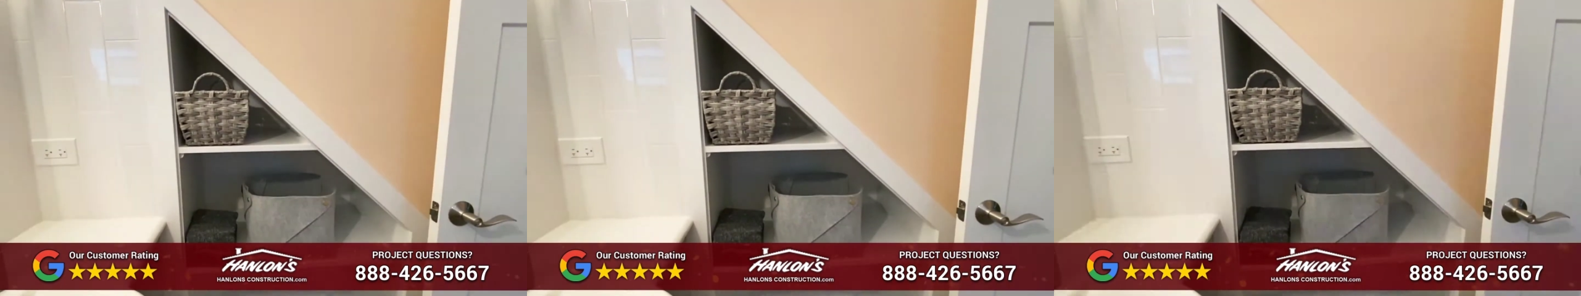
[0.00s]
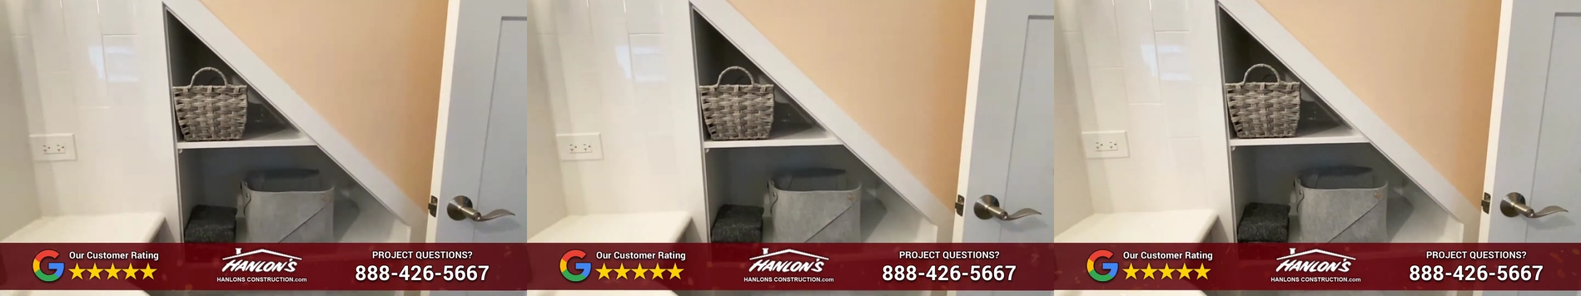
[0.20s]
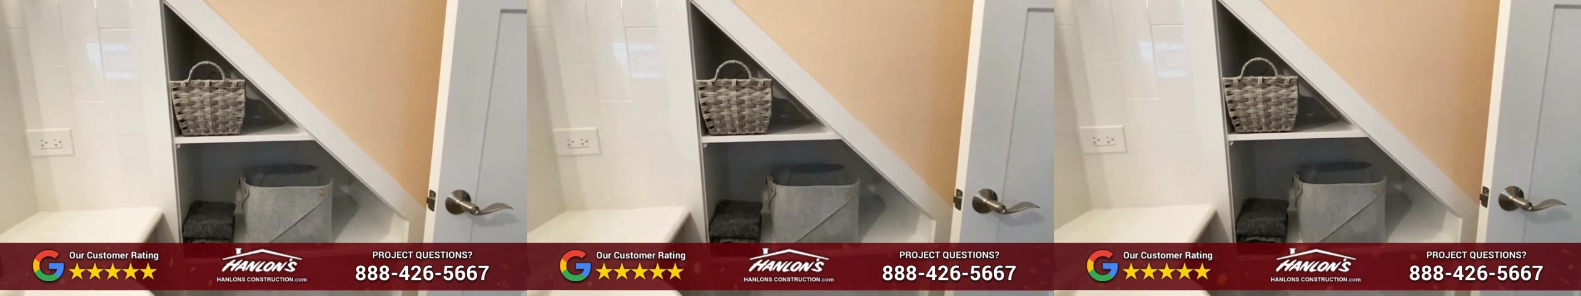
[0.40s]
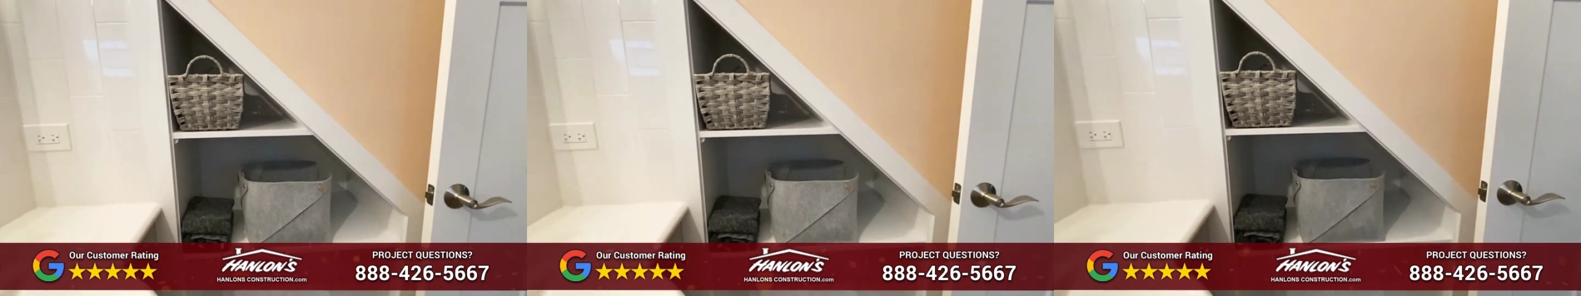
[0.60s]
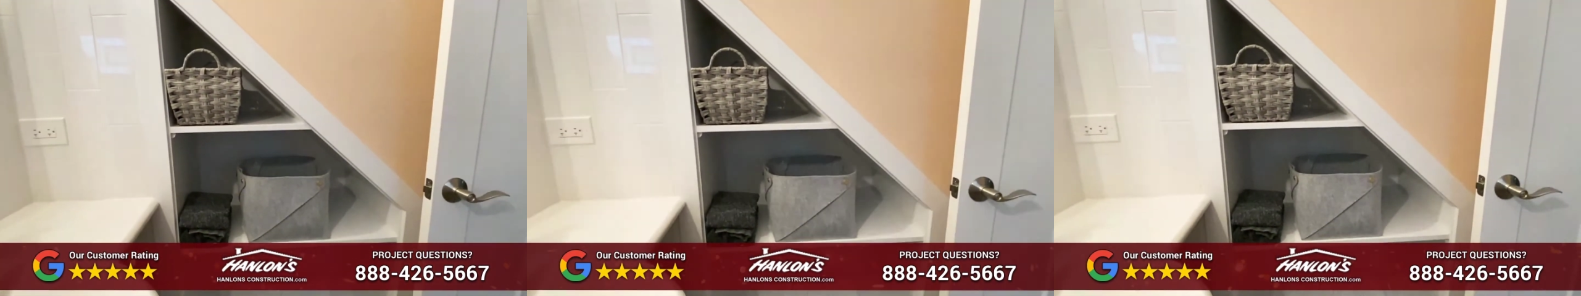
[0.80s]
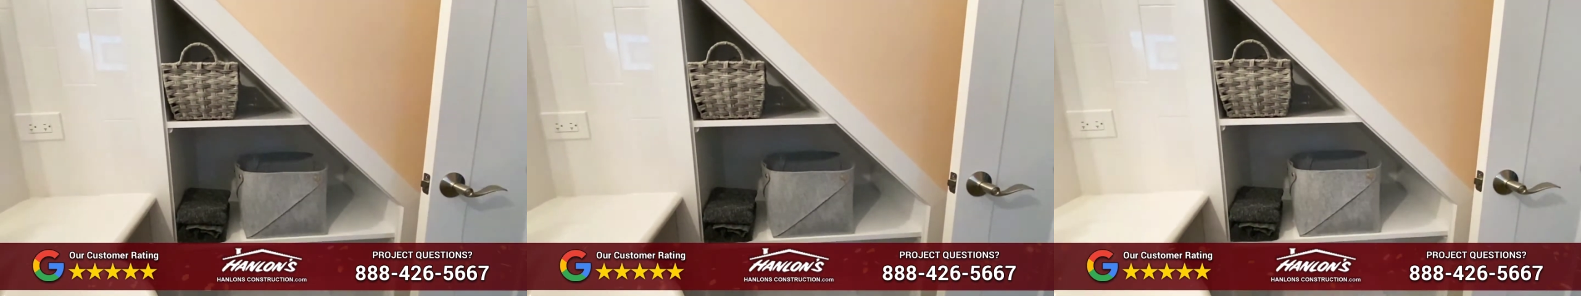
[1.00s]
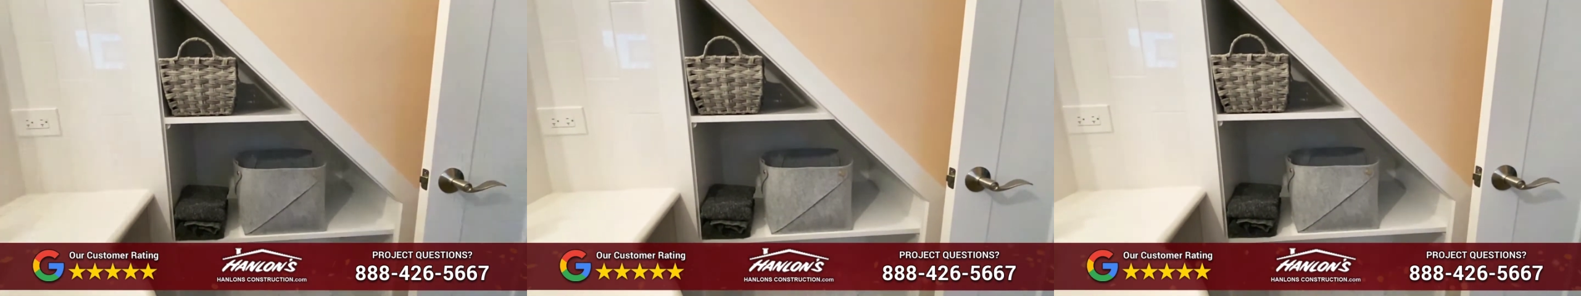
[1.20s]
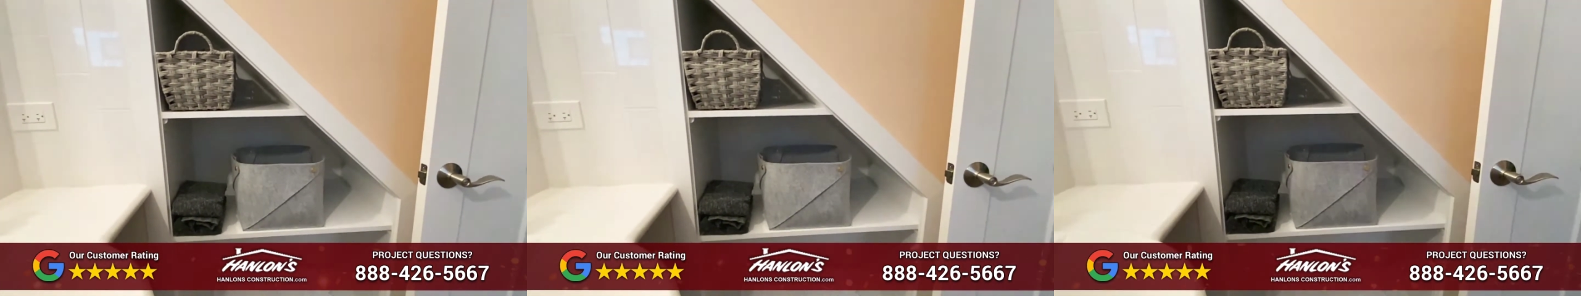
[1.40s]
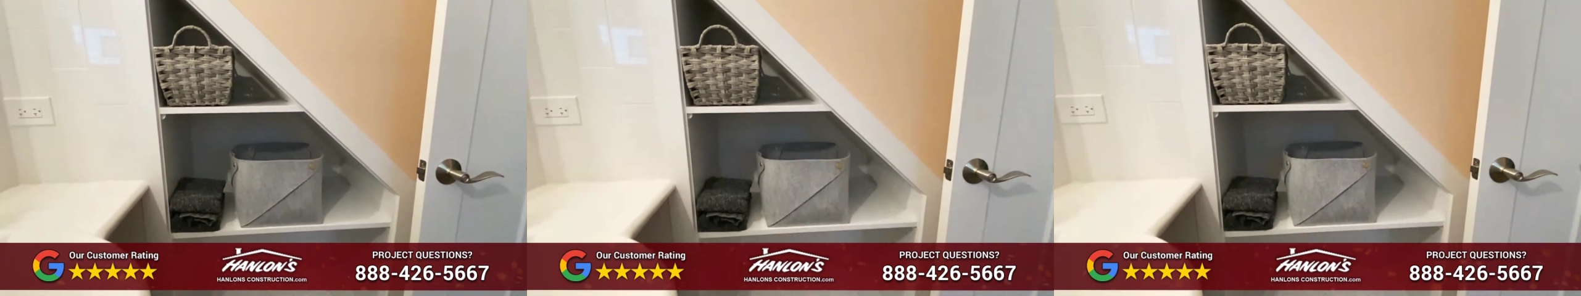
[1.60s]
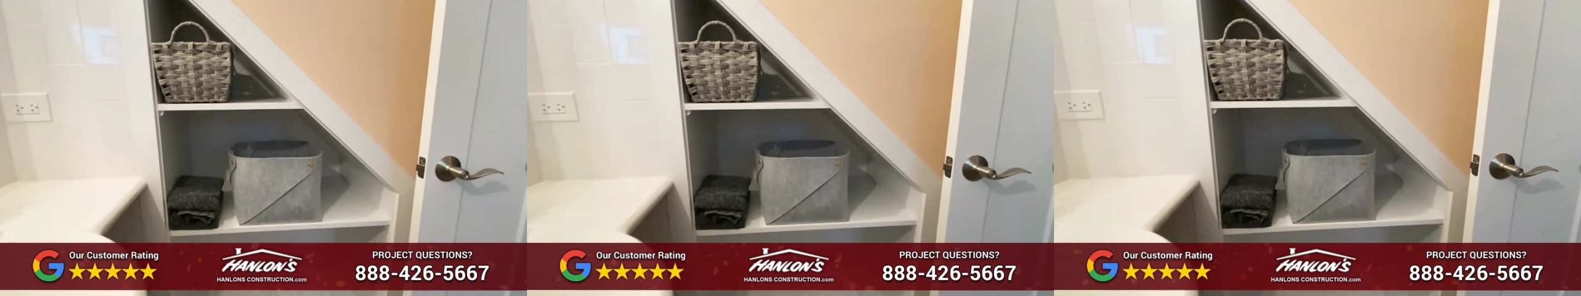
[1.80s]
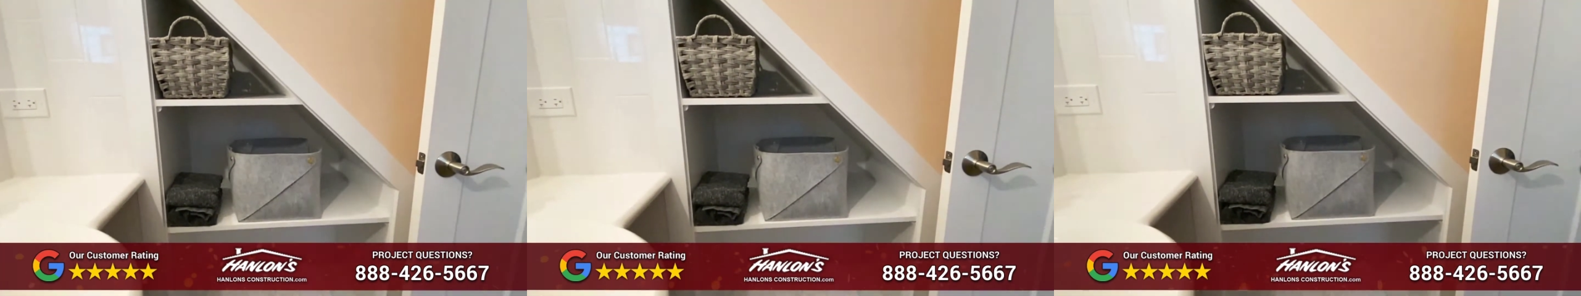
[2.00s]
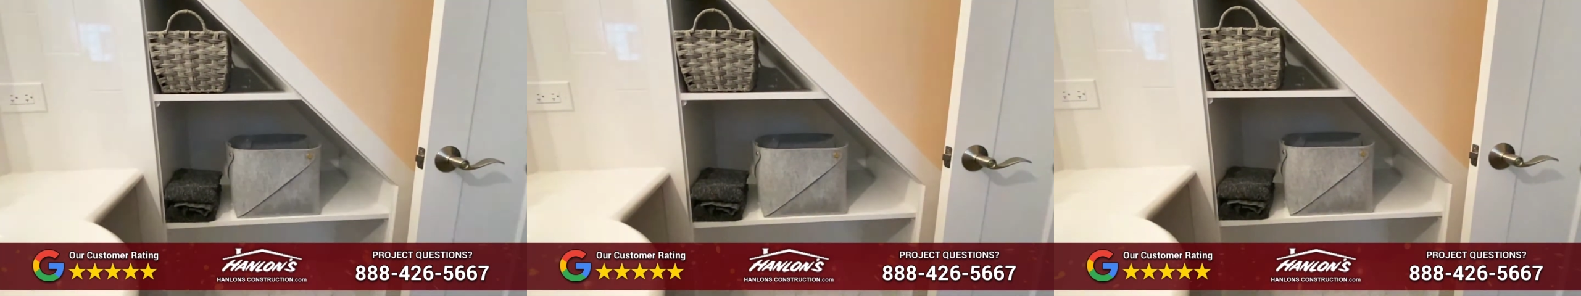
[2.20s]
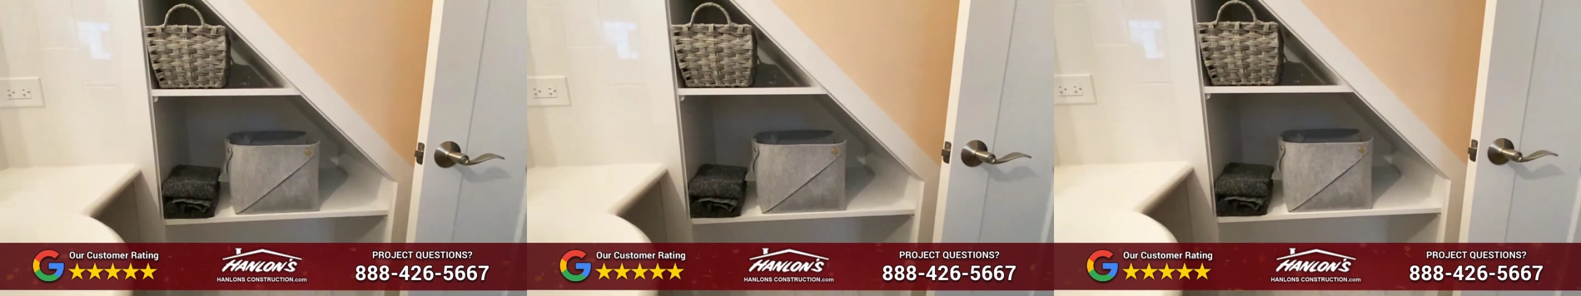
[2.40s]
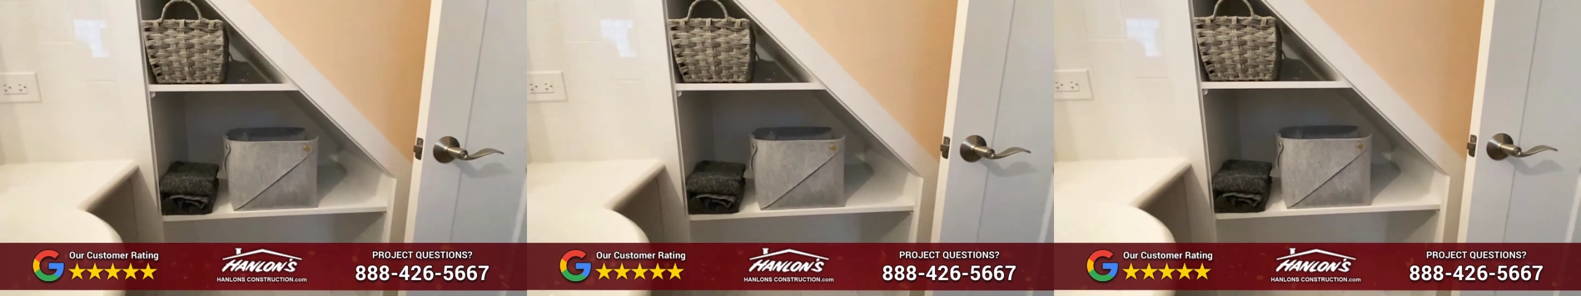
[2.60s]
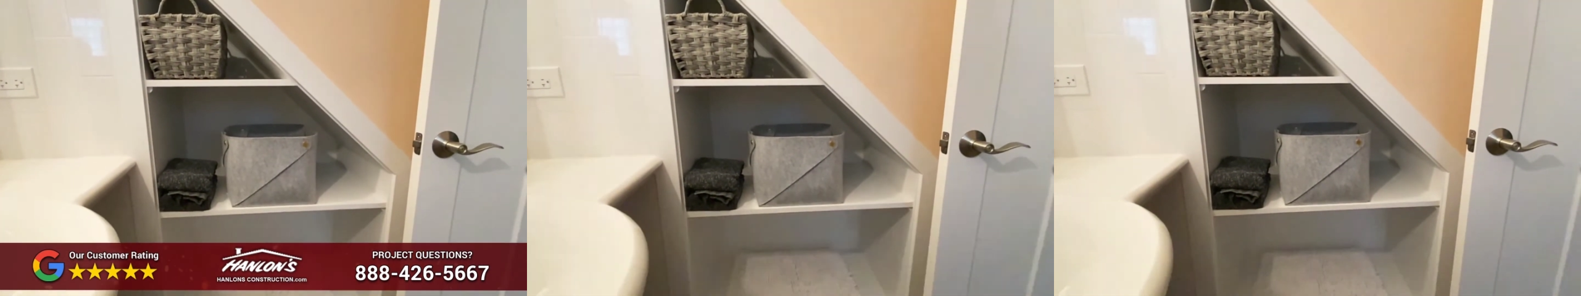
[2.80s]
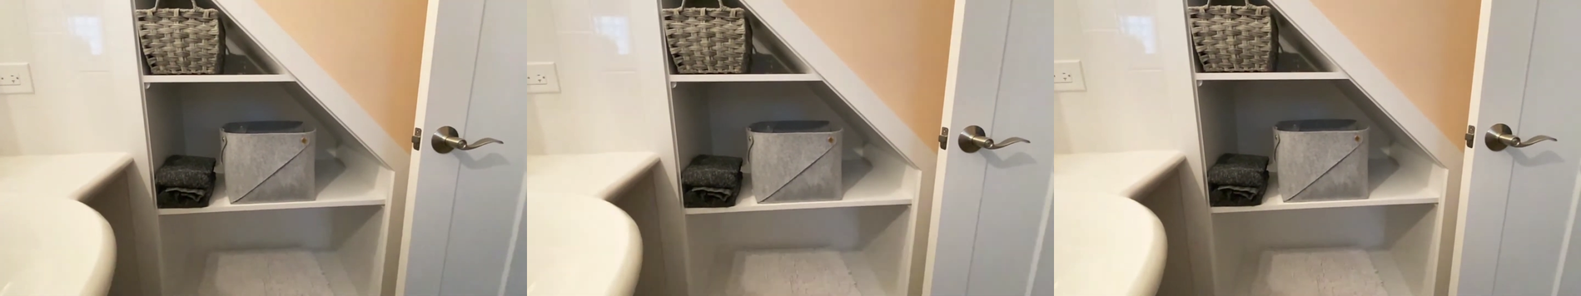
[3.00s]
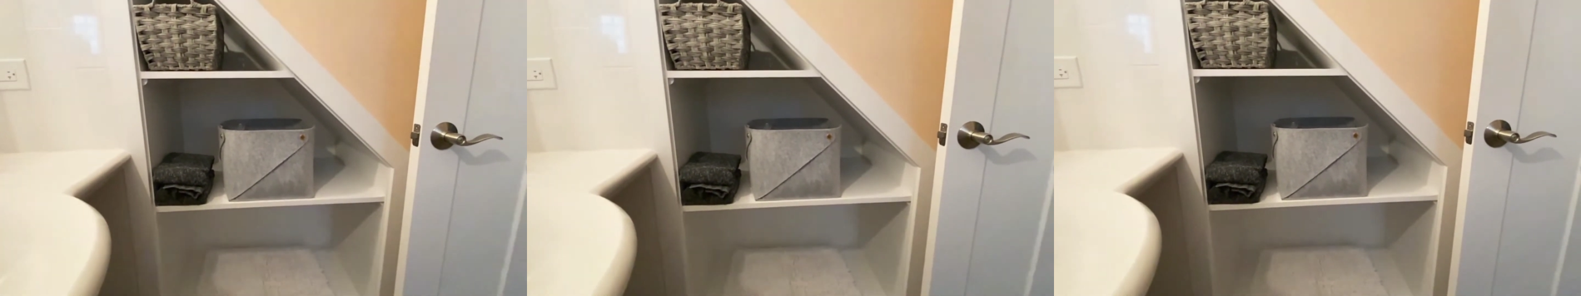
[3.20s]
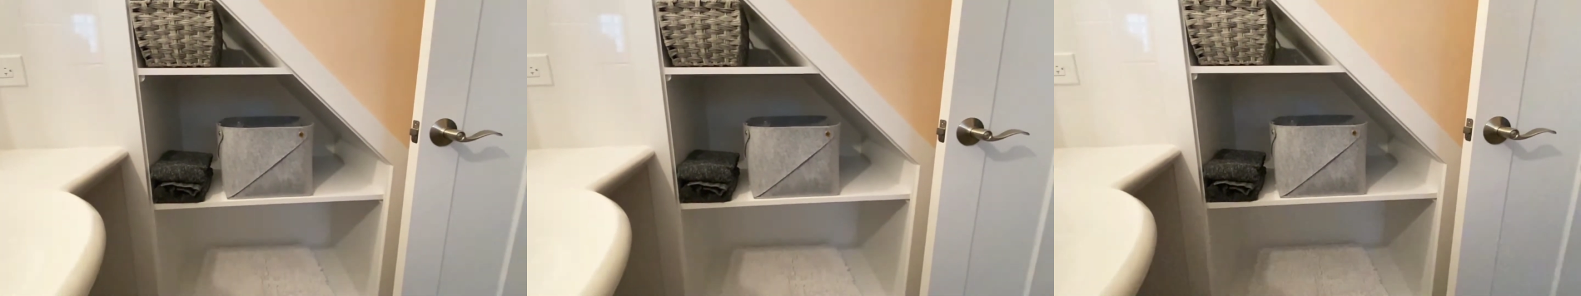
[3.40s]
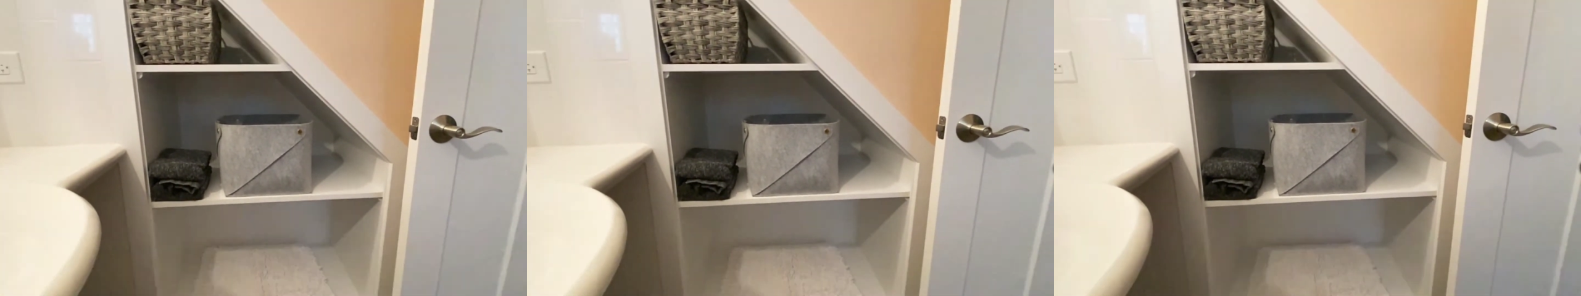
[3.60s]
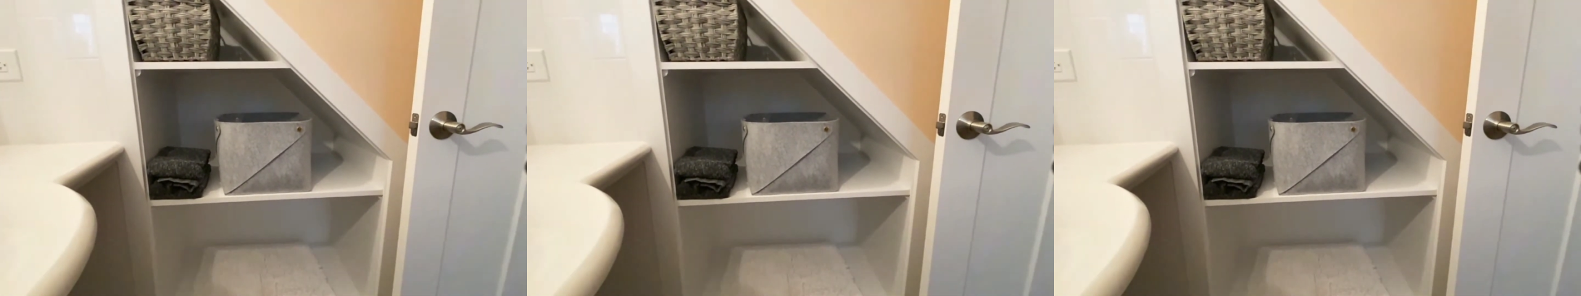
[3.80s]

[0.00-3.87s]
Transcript: No face is visible, so there are no lips to read.